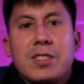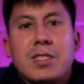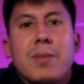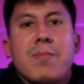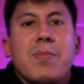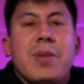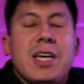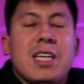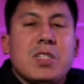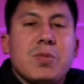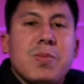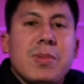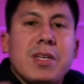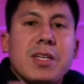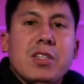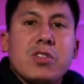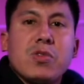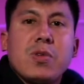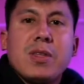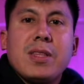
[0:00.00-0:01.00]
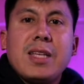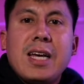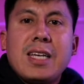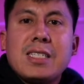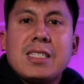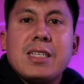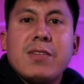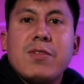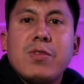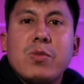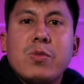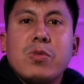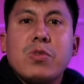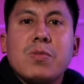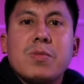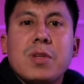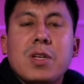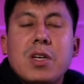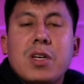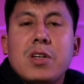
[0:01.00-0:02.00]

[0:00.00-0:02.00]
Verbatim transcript: the basement into a nice living room.